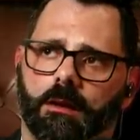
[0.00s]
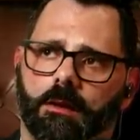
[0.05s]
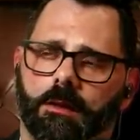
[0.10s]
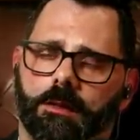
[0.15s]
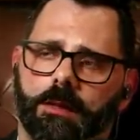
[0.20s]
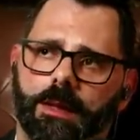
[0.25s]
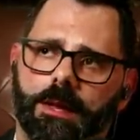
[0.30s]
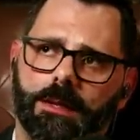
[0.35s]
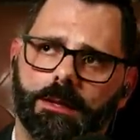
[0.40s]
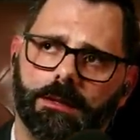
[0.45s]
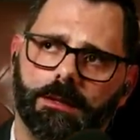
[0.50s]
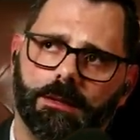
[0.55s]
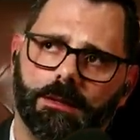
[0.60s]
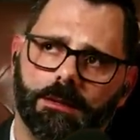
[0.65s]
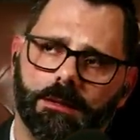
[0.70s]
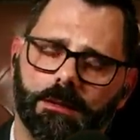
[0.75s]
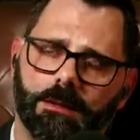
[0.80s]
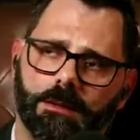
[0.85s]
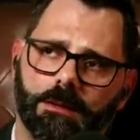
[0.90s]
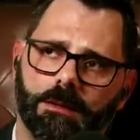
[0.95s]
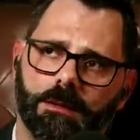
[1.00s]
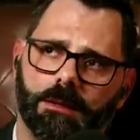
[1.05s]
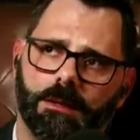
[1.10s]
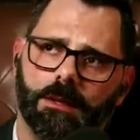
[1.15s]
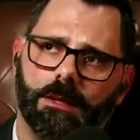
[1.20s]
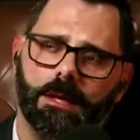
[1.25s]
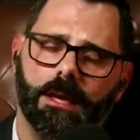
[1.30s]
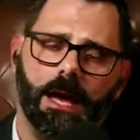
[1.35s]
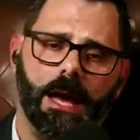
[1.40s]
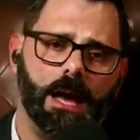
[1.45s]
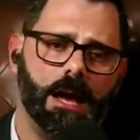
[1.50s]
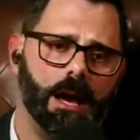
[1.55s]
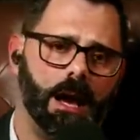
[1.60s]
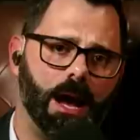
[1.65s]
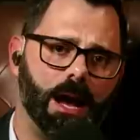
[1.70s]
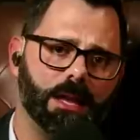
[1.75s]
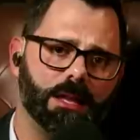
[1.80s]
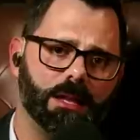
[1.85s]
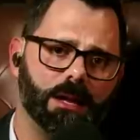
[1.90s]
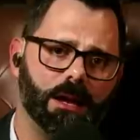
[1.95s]
Then yeah,
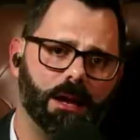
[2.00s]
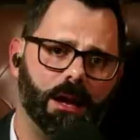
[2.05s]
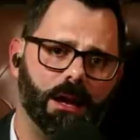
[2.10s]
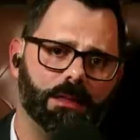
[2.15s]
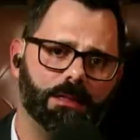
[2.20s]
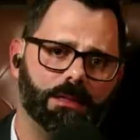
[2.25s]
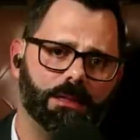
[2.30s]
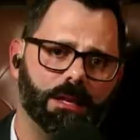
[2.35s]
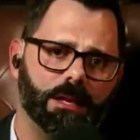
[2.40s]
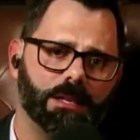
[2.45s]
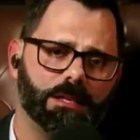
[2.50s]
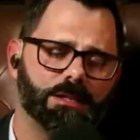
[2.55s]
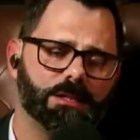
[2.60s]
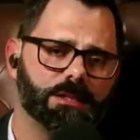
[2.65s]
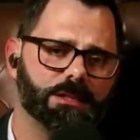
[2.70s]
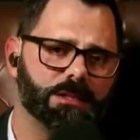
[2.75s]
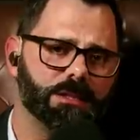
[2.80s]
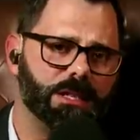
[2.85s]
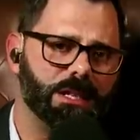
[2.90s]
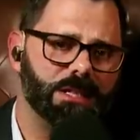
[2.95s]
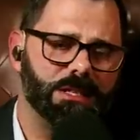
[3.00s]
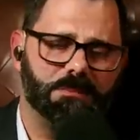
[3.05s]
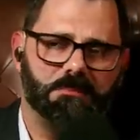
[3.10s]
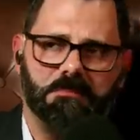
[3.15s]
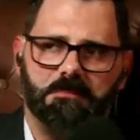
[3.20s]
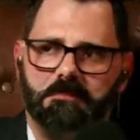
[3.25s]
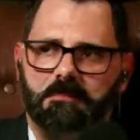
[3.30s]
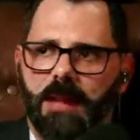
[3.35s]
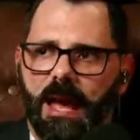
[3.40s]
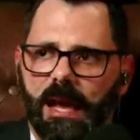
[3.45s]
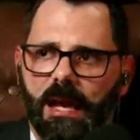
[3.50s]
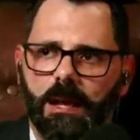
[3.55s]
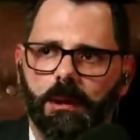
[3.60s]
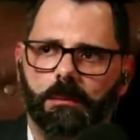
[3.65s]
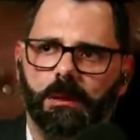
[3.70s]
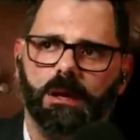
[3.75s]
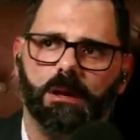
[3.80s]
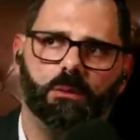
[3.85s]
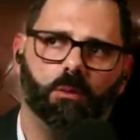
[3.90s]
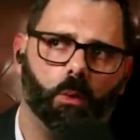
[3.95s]
I think it's
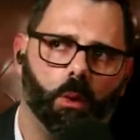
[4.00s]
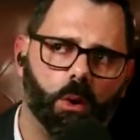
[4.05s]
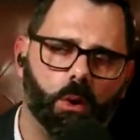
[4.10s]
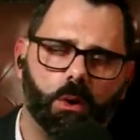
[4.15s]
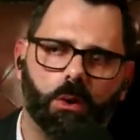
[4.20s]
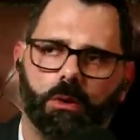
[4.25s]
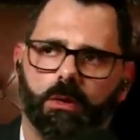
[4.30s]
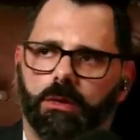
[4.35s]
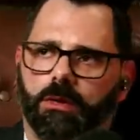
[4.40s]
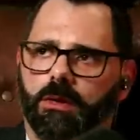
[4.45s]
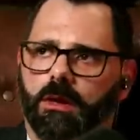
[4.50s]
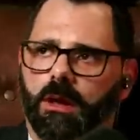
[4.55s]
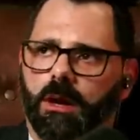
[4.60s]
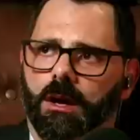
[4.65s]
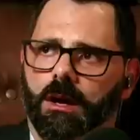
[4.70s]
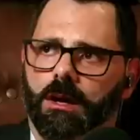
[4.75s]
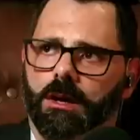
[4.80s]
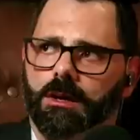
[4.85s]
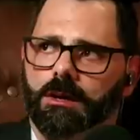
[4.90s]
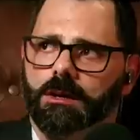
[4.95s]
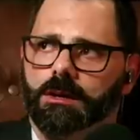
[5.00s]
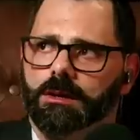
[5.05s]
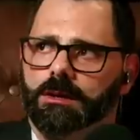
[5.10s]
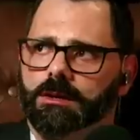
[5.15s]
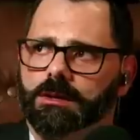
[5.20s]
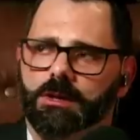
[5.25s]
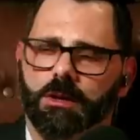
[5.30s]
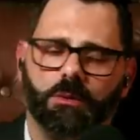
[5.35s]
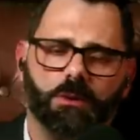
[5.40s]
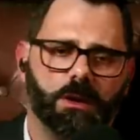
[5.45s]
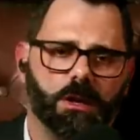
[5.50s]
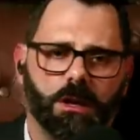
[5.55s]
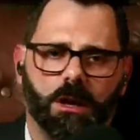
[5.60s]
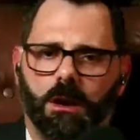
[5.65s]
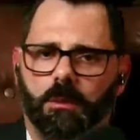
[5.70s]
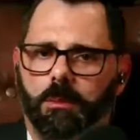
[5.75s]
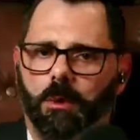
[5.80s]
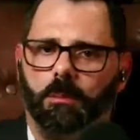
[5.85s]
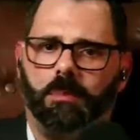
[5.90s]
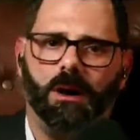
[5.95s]
maybe worth doing a
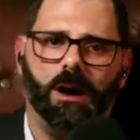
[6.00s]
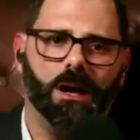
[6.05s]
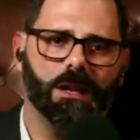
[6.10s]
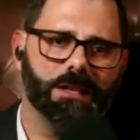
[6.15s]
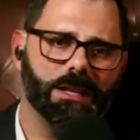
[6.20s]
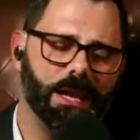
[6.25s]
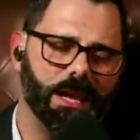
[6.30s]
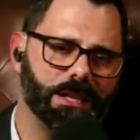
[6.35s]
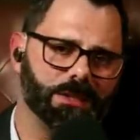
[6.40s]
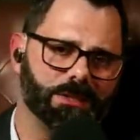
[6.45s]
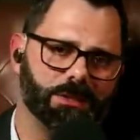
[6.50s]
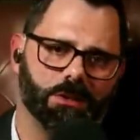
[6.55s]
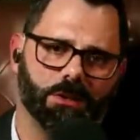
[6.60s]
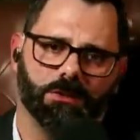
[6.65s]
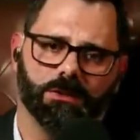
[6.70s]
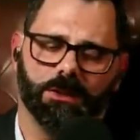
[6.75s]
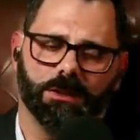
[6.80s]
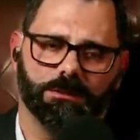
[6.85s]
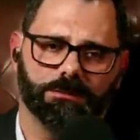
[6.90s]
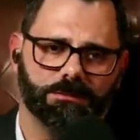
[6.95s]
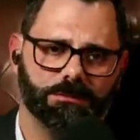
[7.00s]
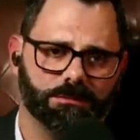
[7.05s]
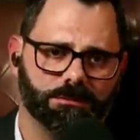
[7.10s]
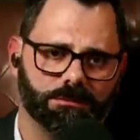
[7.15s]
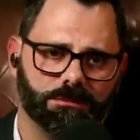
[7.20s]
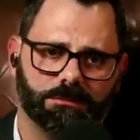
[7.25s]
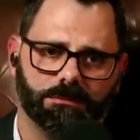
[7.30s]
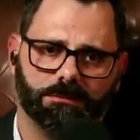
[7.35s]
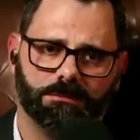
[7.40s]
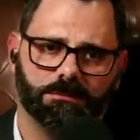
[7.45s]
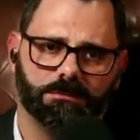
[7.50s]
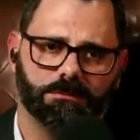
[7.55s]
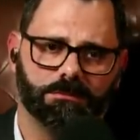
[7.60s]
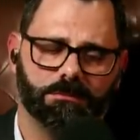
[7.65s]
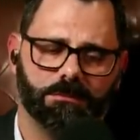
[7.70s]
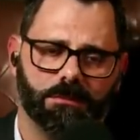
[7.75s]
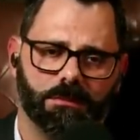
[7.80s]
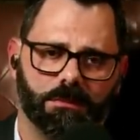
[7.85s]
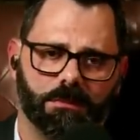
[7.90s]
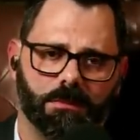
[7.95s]
couple podcasts over.
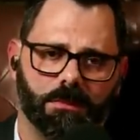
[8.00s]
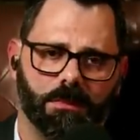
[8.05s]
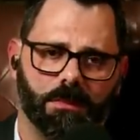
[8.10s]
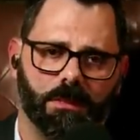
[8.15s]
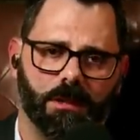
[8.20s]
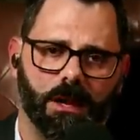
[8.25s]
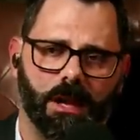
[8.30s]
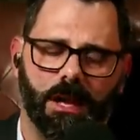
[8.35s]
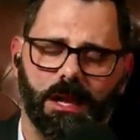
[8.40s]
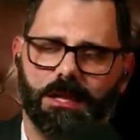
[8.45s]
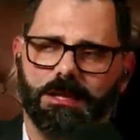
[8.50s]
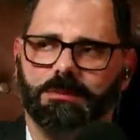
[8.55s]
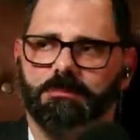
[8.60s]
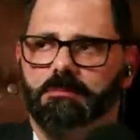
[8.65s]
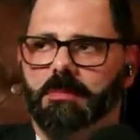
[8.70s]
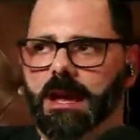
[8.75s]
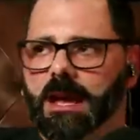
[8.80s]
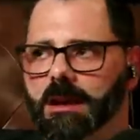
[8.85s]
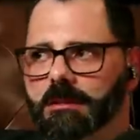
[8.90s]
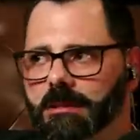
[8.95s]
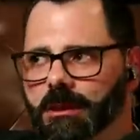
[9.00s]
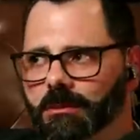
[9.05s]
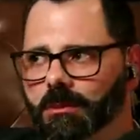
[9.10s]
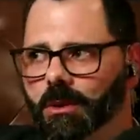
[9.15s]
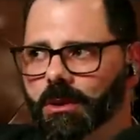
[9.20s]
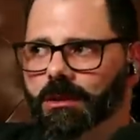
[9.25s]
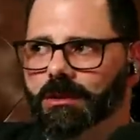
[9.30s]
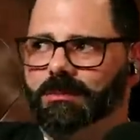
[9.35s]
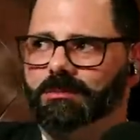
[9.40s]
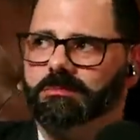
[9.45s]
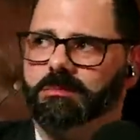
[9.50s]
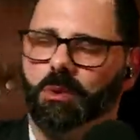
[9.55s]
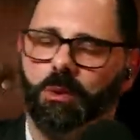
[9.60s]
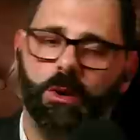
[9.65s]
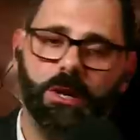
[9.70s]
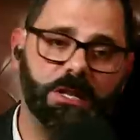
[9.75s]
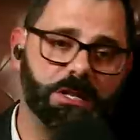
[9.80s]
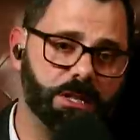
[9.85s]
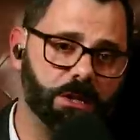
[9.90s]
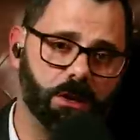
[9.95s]
It's maybe worth
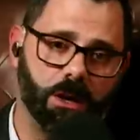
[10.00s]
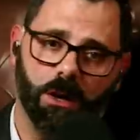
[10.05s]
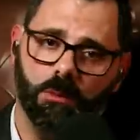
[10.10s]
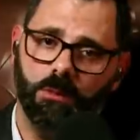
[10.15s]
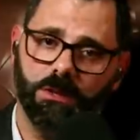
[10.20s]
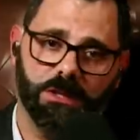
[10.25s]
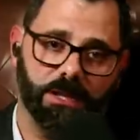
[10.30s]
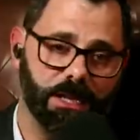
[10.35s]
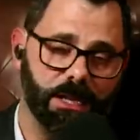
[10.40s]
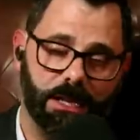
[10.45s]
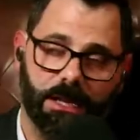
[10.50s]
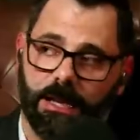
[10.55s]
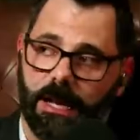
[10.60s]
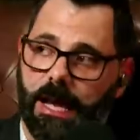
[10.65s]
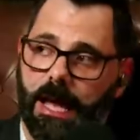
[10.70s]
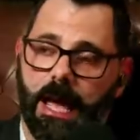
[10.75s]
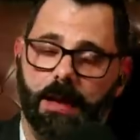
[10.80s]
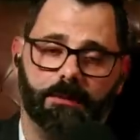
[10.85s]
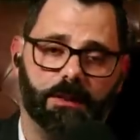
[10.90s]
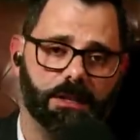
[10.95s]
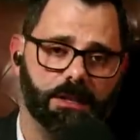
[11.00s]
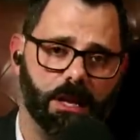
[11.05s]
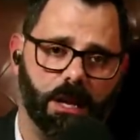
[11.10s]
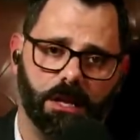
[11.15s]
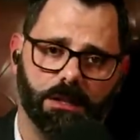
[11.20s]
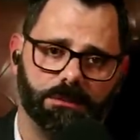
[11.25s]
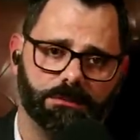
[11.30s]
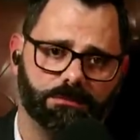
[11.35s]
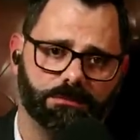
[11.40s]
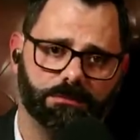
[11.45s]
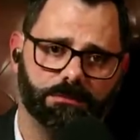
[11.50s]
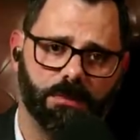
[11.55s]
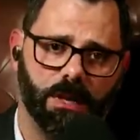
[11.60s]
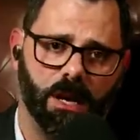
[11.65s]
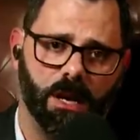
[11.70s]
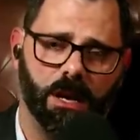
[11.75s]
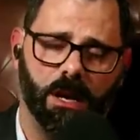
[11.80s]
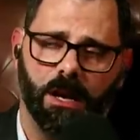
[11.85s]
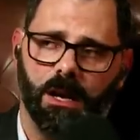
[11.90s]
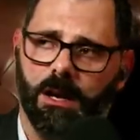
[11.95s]
preaching on, which again, I haven't done.
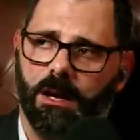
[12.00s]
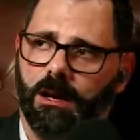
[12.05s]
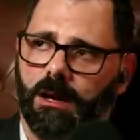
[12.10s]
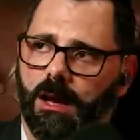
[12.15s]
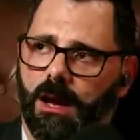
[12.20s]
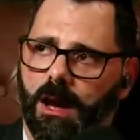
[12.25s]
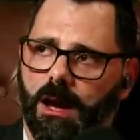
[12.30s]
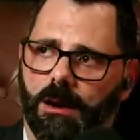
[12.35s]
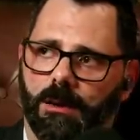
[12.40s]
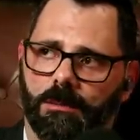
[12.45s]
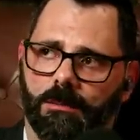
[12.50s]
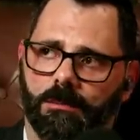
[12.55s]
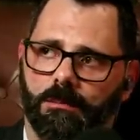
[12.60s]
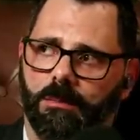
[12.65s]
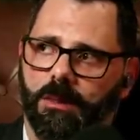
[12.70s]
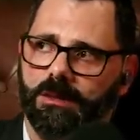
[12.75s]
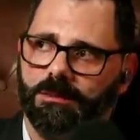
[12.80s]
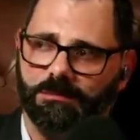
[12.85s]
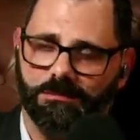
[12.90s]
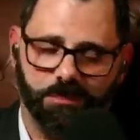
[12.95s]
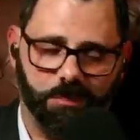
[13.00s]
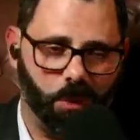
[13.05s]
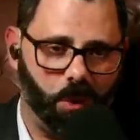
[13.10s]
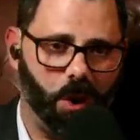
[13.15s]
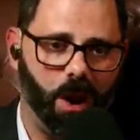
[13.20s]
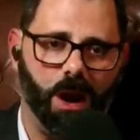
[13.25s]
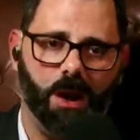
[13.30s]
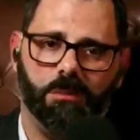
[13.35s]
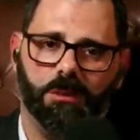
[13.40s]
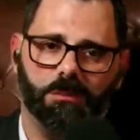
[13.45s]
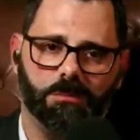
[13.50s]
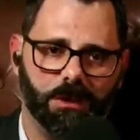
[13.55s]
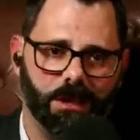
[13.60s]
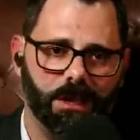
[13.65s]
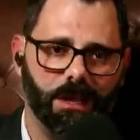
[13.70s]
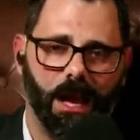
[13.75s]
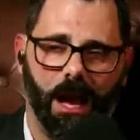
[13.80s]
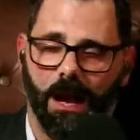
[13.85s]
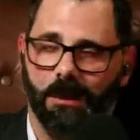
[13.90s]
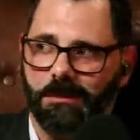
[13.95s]
But
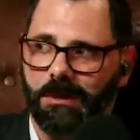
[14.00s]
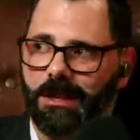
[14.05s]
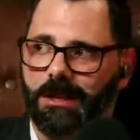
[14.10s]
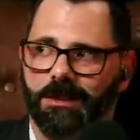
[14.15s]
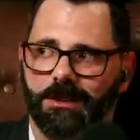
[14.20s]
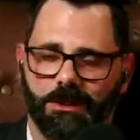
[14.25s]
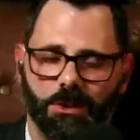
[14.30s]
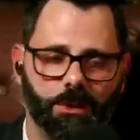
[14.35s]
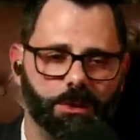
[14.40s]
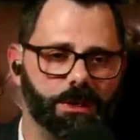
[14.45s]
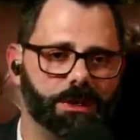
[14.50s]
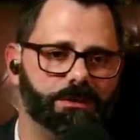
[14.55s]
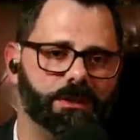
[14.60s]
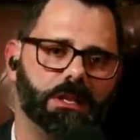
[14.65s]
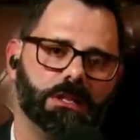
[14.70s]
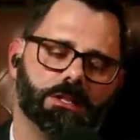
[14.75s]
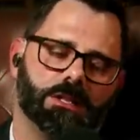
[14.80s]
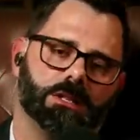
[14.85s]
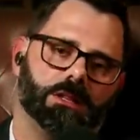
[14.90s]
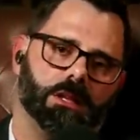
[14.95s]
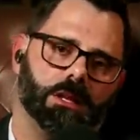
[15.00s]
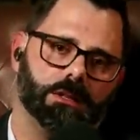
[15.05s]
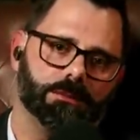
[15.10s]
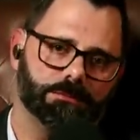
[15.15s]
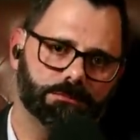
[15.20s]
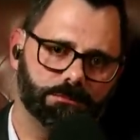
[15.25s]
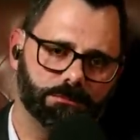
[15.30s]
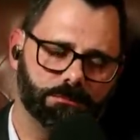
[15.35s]
probably I'm going to do it eventually.